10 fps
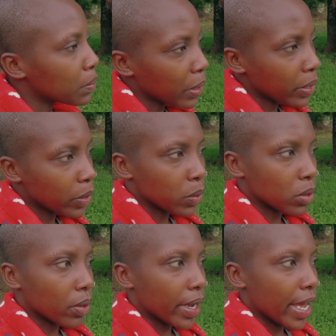Spendi
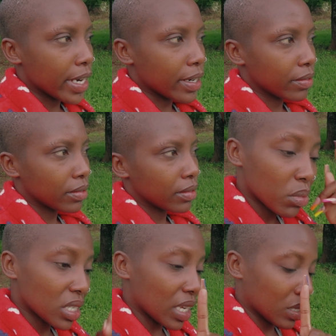kuzoeana.
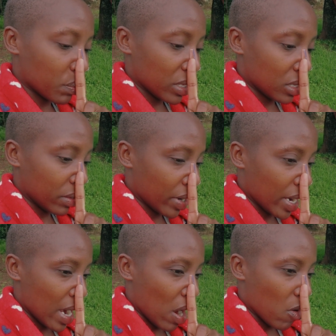Chumas are expensive
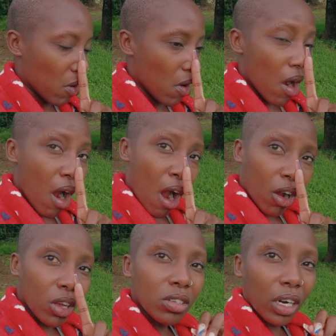right now.
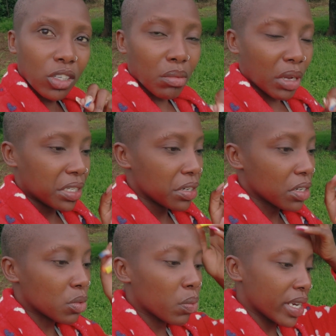Construction
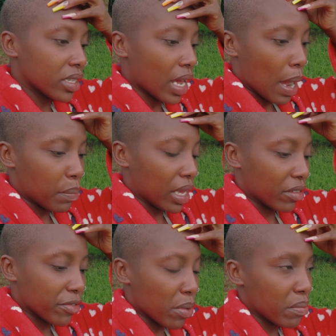materials went up
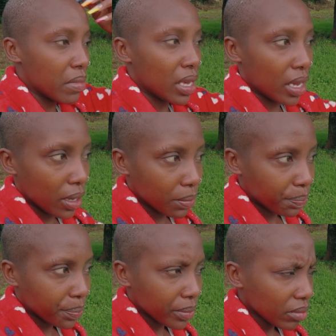like from
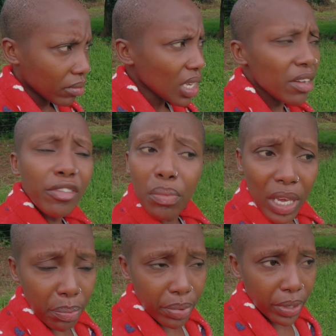
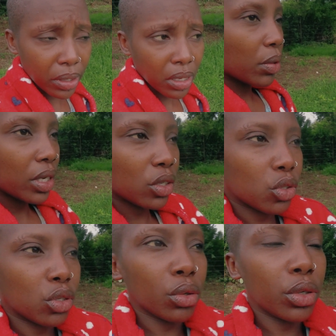April. So I wanted
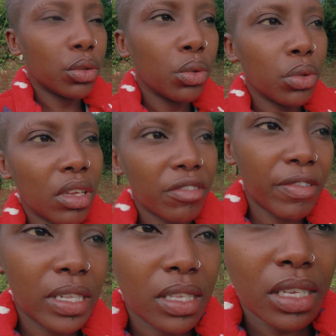to show you the
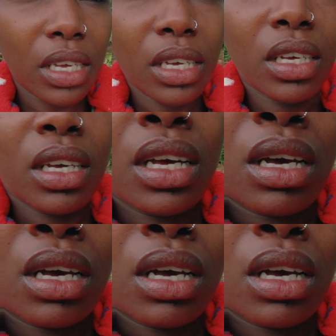fencing.